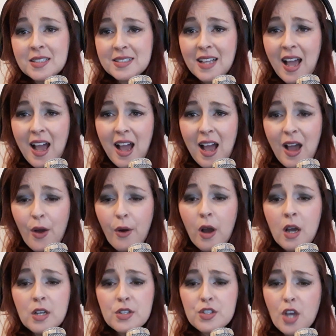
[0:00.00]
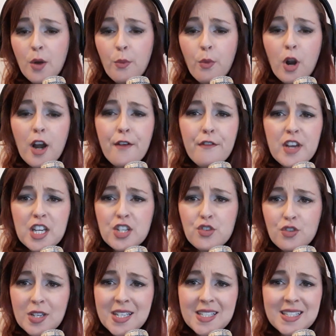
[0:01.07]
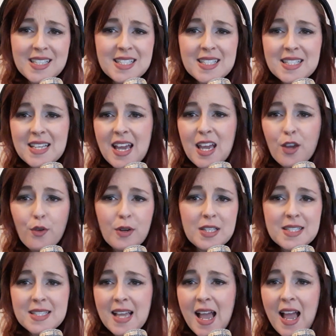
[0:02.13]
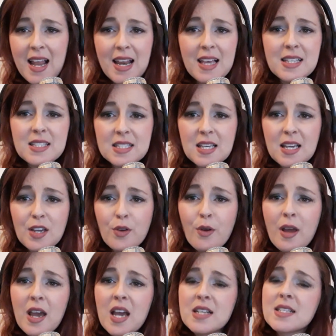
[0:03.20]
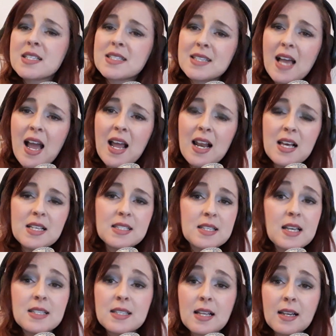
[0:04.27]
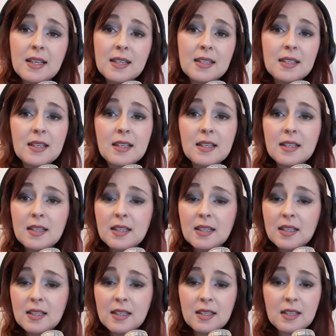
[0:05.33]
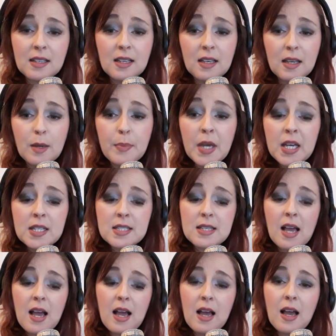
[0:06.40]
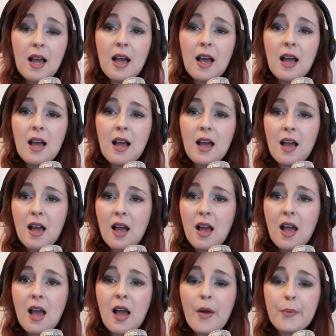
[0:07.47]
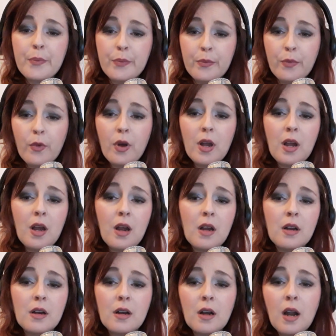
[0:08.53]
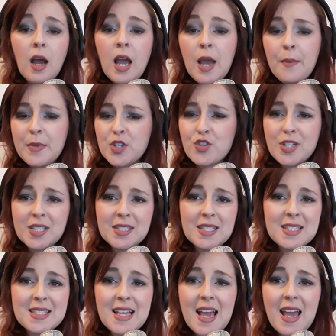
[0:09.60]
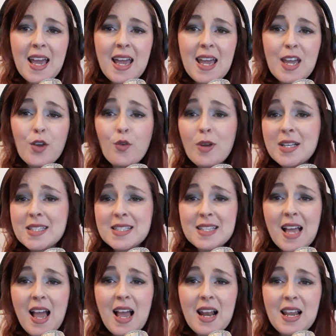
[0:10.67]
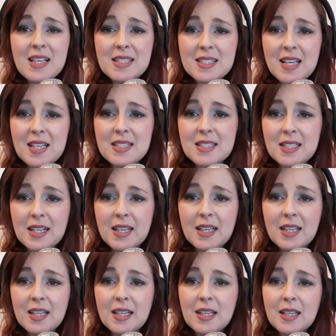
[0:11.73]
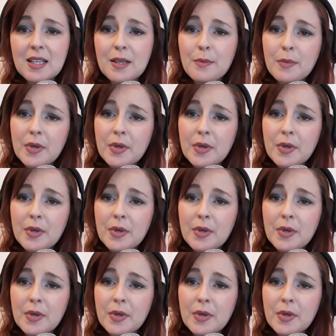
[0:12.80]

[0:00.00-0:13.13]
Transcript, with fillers: Now, somewhere between the sacred silence, sacred silence and sleep. Somewhere between the sacred silence and sleep.